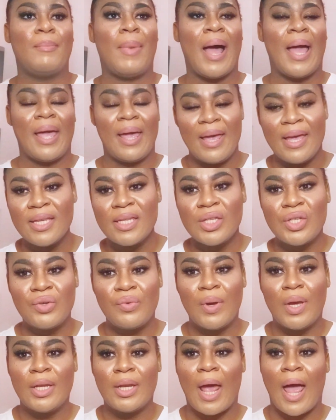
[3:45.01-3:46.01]
my
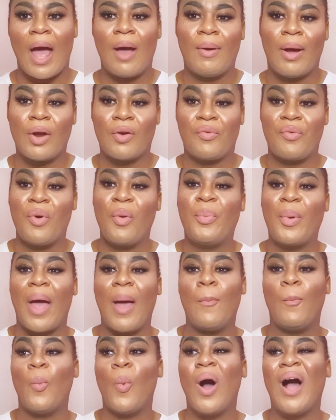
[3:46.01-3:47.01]
history and how I grew up
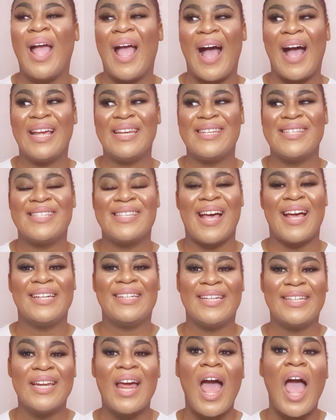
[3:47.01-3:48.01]
and why I
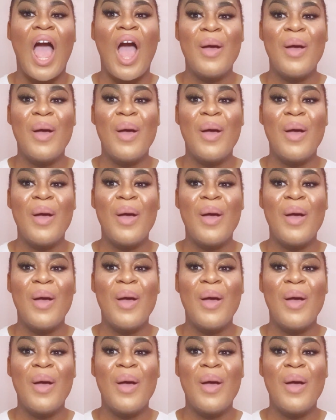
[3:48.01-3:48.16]
decided